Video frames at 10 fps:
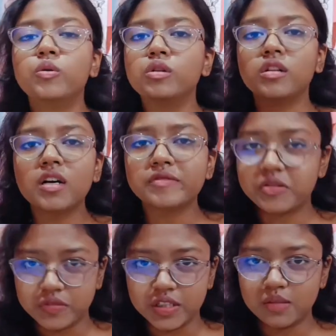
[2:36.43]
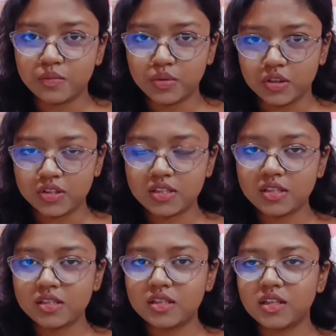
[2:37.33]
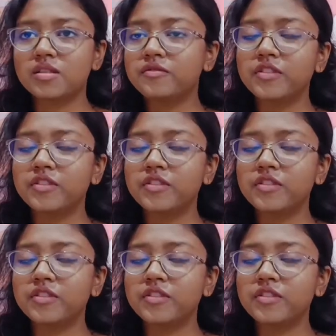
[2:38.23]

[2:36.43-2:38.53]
someone who loves reading books.